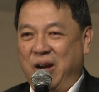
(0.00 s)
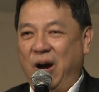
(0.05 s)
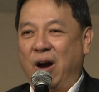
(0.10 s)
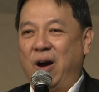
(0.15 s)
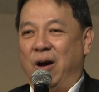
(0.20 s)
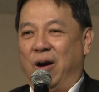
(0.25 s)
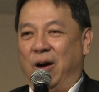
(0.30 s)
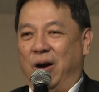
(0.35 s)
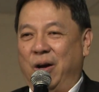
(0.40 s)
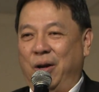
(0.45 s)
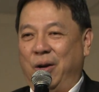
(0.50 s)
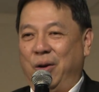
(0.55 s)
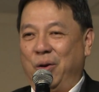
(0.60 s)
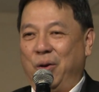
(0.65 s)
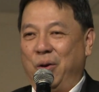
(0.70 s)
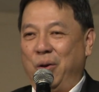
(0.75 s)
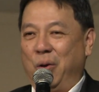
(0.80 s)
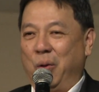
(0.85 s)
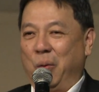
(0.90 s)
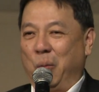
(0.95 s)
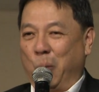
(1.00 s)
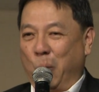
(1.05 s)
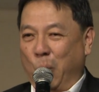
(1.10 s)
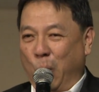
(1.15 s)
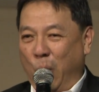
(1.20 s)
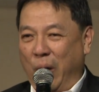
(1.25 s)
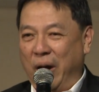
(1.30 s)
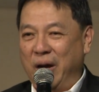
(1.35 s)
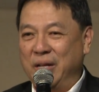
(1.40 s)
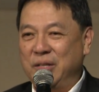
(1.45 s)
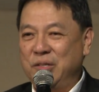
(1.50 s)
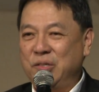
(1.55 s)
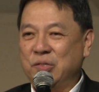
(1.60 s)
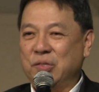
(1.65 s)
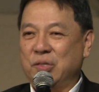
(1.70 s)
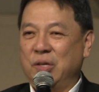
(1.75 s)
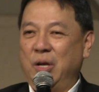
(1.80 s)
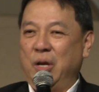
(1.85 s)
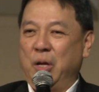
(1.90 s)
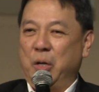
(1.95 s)
God
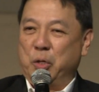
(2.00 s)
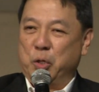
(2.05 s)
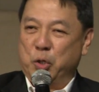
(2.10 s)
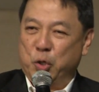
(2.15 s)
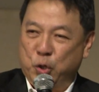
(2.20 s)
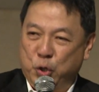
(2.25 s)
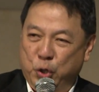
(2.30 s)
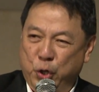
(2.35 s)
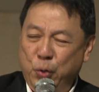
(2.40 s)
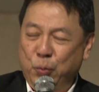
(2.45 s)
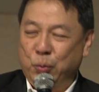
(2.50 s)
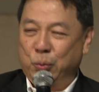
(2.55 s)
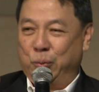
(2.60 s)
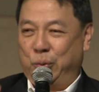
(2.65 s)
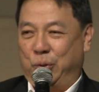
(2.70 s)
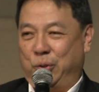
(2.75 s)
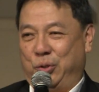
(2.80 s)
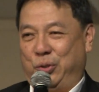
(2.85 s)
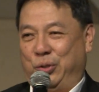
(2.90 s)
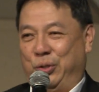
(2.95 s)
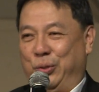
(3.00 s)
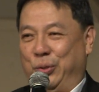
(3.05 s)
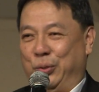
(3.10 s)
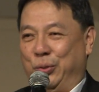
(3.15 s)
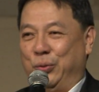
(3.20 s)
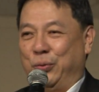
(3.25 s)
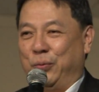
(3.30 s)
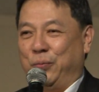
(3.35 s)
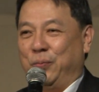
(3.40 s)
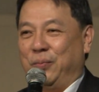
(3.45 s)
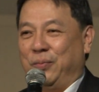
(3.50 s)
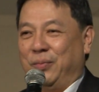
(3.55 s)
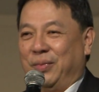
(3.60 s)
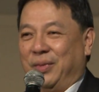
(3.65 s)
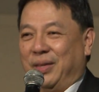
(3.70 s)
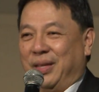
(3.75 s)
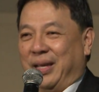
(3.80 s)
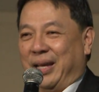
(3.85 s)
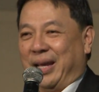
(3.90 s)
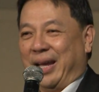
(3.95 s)
wants you to do.
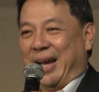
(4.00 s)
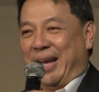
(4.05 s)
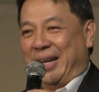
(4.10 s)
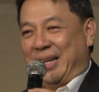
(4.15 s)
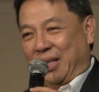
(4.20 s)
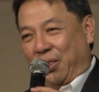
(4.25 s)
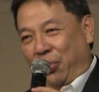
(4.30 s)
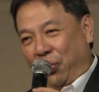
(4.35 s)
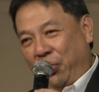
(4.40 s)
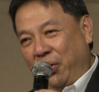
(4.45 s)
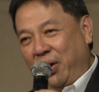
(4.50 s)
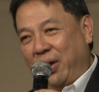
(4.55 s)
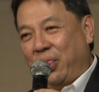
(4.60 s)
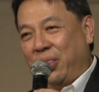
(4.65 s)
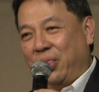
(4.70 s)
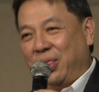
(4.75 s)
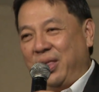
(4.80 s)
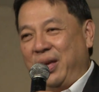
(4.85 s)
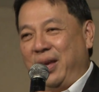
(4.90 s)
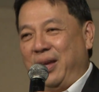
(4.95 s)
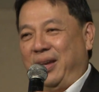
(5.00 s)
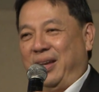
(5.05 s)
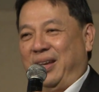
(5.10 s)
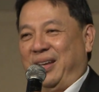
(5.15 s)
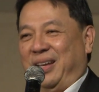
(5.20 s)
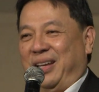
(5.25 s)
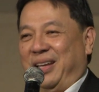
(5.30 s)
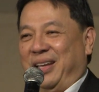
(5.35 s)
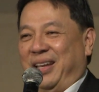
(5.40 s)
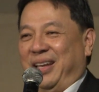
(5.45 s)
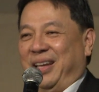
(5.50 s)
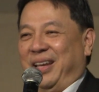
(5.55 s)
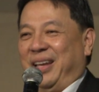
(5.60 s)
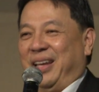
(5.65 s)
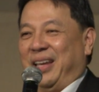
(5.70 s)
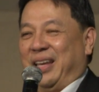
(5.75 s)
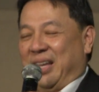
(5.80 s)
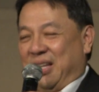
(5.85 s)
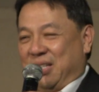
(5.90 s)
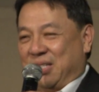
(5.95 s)
And the third thing
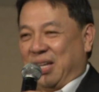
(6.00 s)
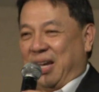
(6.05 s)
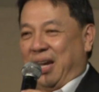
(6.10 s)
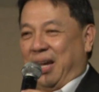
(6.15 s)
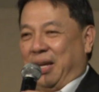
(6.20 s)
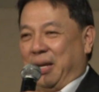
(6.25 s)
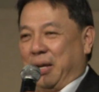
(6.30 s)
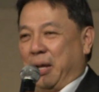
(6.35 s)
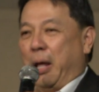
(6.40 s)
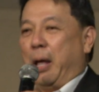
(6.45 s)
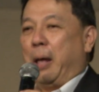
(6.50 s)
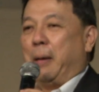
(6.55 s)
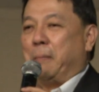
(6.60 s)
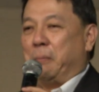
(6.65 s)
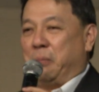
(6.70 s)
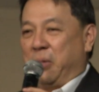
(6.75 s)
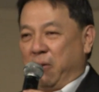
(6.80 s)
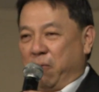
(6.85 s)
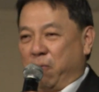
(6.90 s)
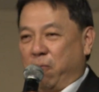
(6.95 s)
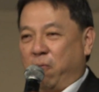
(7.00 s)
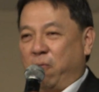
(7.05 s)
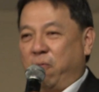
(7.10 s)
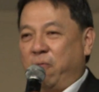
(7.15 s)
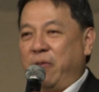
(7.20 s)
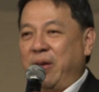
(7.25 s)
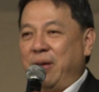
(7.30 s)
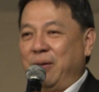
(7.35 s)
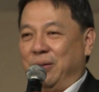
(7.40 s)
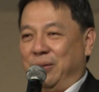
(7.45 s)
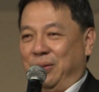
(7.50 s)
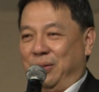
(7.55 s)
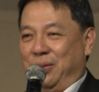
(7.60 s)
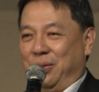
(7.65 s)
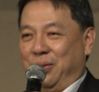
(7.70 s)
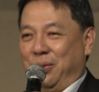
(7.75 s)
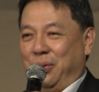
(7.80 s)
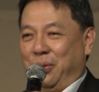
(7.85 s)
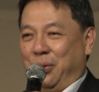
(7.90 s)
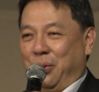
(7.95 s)
he's saying, be filled
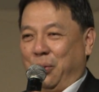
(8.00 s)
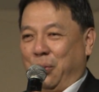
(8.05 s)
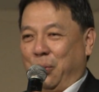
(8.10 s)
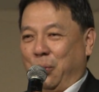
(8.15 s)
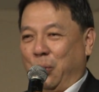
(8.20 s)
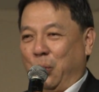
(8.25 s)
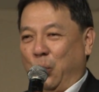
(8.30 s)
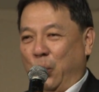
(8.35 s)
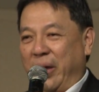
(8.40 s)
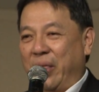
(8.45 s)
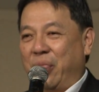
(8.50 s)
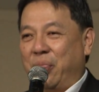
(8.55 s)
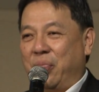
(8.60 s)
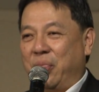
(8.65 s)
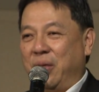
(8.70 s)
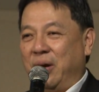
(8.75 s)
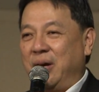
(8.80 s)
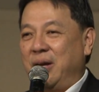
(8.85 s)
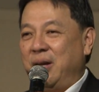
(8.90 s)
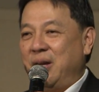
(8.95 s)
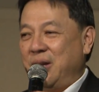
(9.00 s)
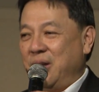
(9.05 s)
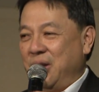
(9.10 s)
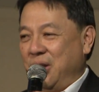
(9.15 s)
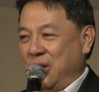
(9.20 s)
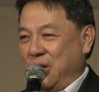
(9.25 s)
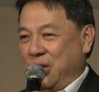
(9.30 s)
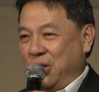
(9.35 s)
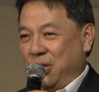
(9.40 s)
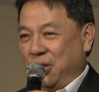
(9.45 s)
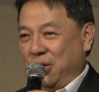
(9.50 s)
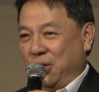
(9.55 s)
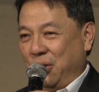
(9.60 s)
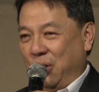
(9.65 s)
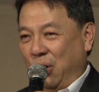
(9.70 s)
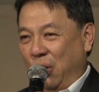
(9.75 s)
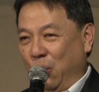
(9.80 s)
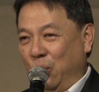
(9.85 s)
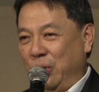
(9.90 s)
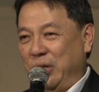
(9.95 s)
with the
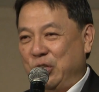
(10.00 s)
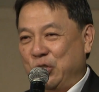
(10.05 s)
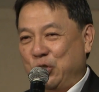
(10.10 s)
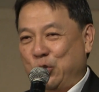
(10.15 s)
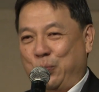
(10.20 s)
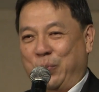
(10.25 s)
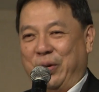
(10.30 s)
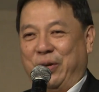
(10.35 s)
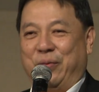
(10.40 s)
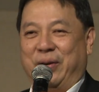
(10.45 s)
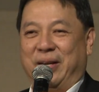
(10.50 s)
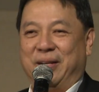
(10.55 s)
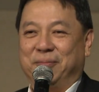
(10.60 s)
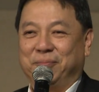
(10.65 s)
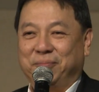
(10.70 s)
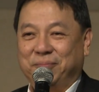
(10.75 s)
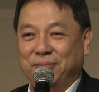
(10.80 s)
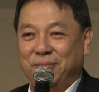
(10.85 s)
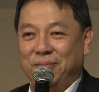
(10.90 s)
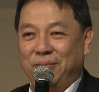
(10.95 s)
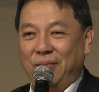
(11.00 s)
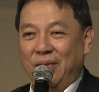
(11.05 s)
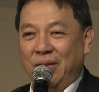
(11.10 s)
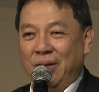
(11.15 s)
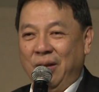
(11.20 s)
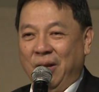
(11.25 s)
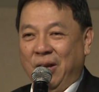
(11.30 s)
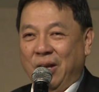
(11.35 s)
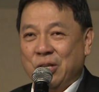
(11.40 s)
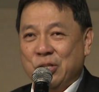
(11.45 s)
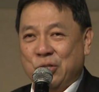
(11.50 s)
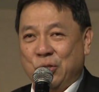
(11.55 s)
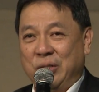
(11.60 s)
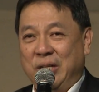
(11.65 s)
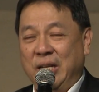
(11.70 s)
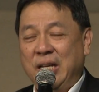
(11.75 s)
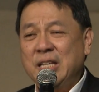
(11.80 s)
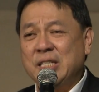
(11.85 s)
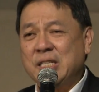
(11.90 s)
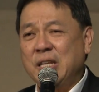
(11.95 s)
Holy Spirit. So
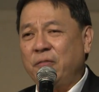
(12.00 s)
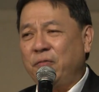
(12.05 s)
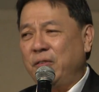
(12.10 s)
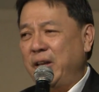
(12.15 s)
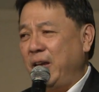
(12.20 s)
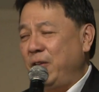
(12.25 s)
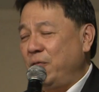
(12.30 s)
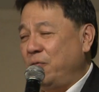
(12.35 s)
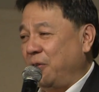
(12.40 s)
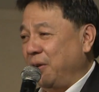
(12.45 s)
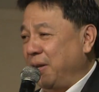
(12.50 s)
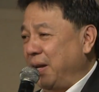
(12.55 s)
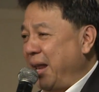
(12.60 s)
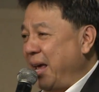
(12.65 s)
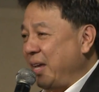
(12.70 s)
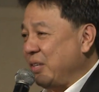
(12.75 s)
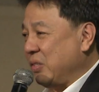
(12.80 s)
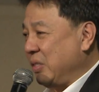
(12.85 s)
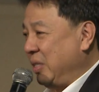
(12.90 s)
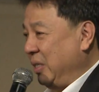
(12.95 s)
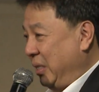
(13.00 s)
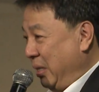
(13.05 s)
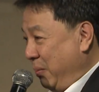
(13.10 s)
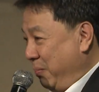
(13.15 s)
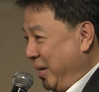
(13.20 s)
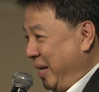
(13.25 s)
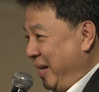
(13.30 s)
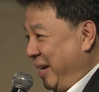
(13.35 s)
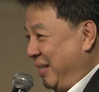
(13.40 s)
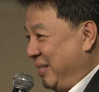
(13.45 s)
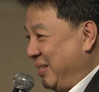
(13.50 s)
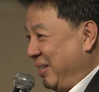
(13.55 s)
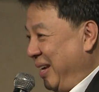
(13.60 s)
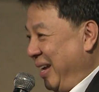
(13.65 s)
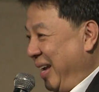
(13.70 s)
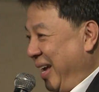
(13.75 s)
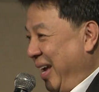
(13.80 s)
this evening, for the next 30 minutes,